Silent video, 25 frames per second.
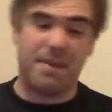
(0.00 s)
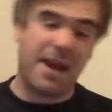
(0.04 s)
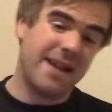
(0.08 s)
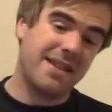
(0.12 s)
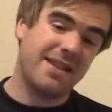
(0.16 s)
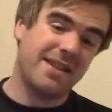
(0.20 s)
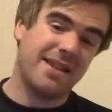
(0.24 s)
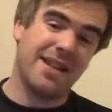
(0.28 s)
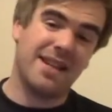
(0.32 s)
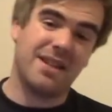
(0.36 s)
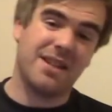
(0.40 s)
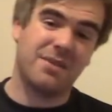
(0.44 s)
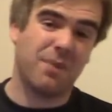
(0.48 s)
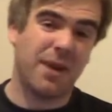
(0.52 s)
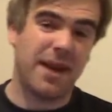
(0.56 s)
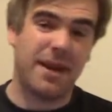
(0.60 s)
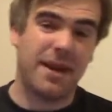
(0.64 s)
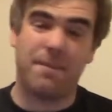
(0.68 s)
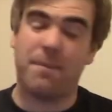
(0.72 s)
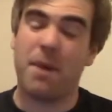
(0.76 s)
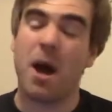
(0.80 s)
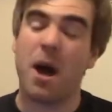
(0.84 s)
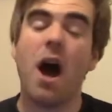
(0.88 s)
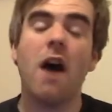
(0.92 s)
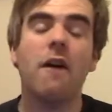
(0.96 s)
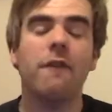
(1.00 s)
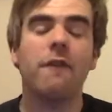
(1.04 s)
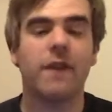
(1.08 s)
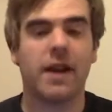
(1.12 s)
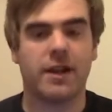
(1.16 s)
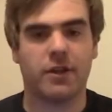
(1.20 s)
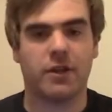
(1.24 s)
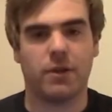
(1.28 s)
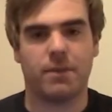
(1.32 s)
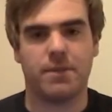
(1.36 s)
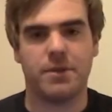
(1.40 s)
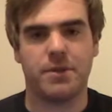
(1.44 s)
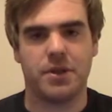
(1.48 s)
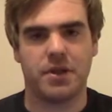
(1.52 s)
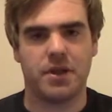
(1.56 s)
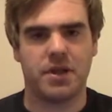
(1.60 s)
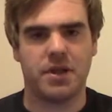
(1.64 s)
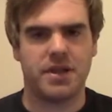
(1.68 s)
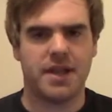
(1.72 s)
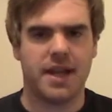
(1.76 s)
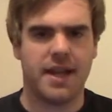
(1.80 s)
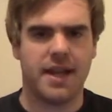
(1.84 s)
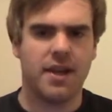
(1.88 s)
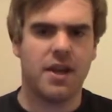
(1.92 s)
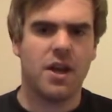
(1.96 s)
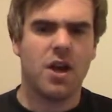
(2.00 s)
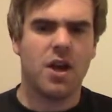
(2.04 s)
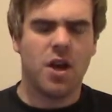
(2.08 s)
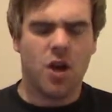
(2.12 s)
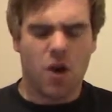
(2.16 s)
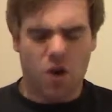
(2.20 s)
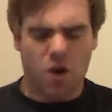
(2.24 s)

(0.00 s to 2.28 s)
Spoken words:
Beta this week, perfect opportunity.